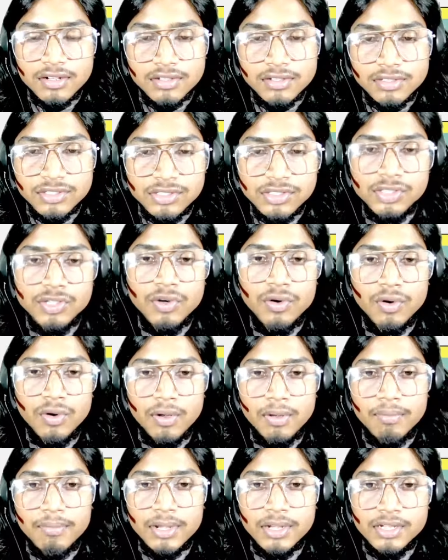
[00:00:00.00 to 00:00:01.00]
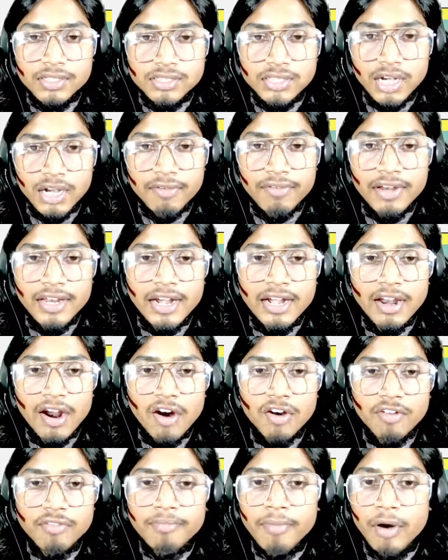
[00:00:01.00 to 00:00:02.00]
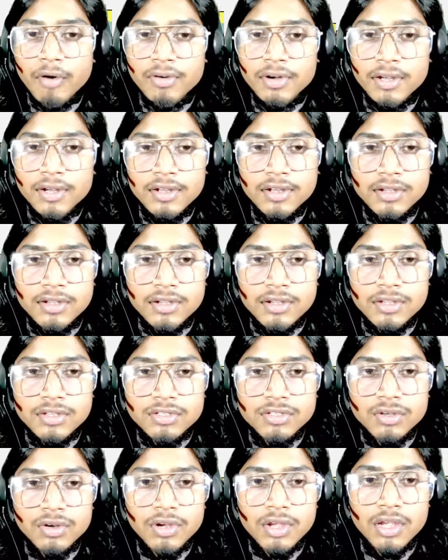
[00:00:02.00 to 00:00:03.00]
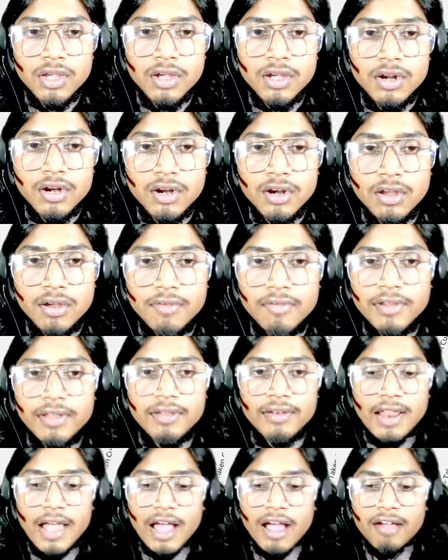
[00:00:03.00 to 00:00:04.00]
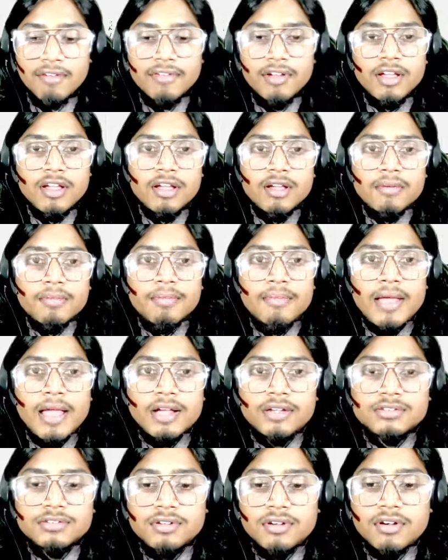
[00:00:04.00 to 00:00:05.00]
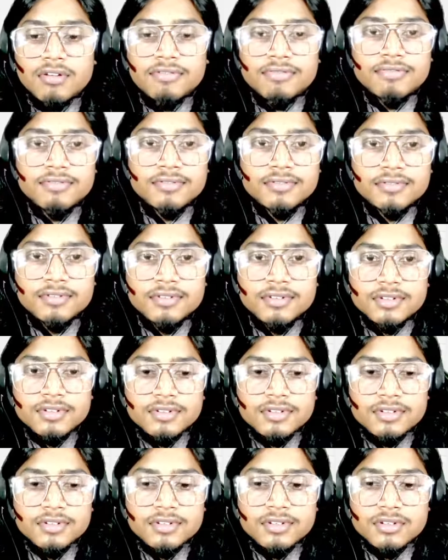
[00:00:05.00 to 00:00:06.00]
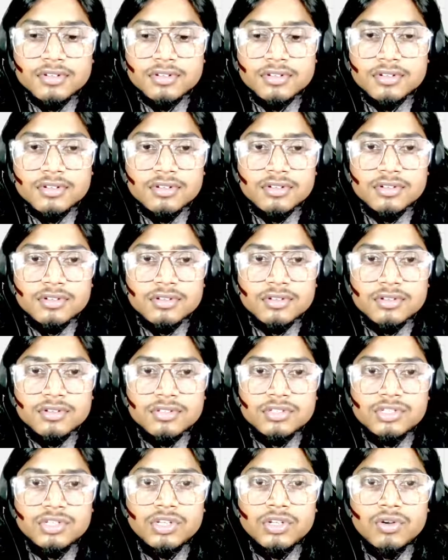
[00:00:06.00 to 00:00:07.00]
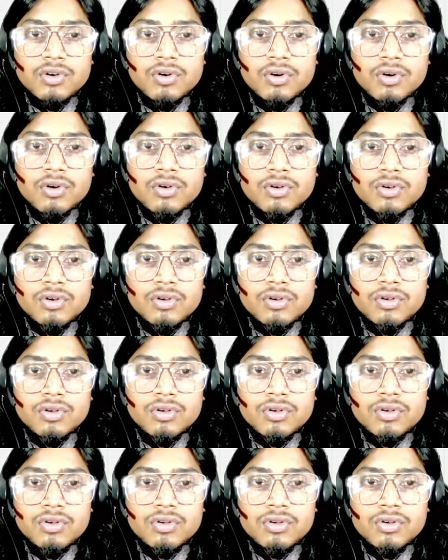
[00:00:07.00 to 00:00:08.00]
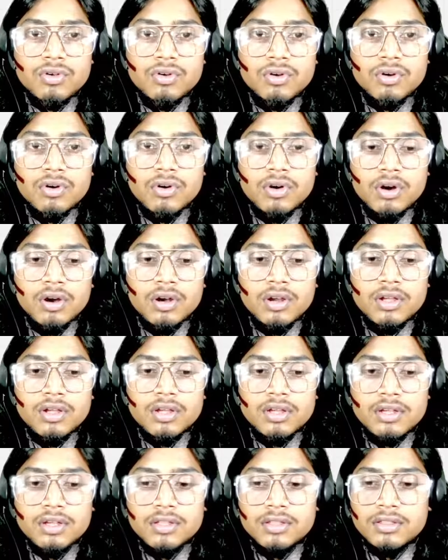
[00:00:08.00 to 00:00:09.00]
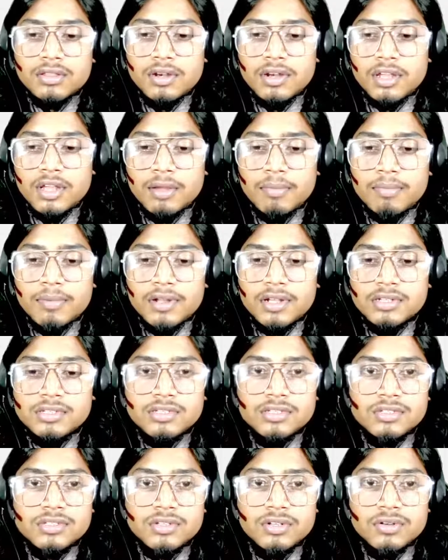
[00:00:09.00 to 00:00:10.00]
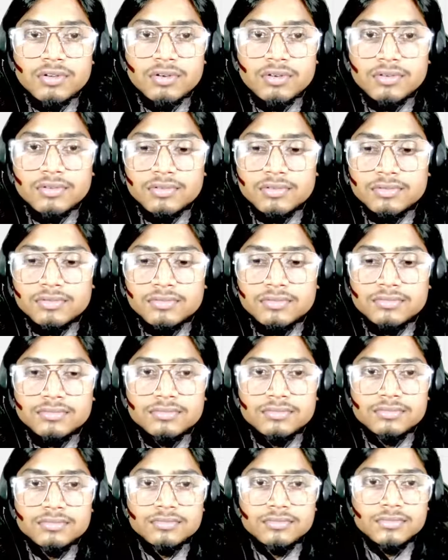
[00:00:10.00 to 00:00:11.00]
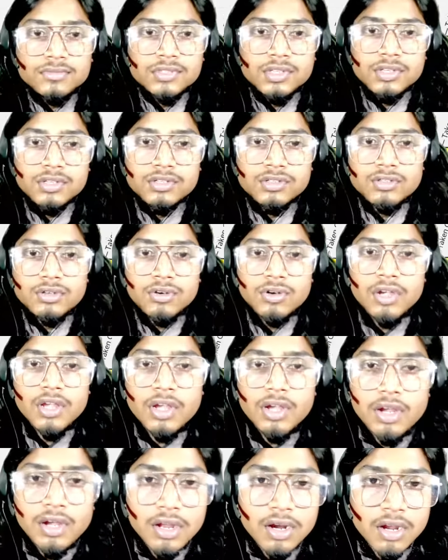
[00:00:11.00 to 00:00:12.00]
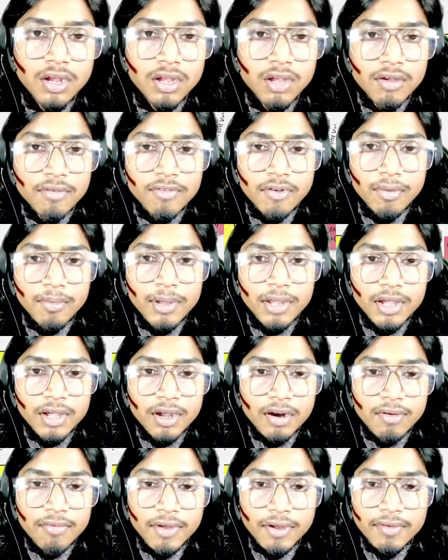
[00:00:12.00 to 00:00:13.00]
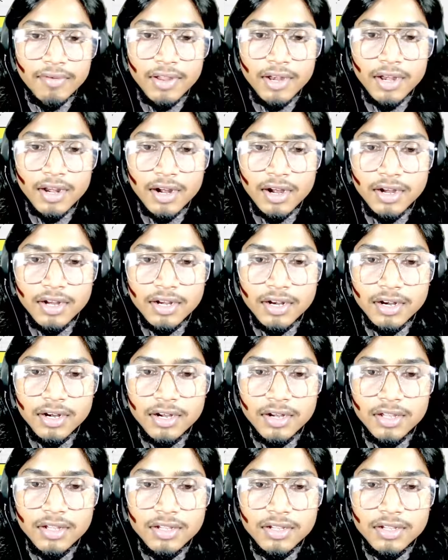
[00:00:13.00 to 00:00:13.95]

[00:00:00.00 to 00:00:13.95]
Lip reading: 0 because it will get out of bound. So here we will have max of 0 or 3 plus 0. So here, from here we will return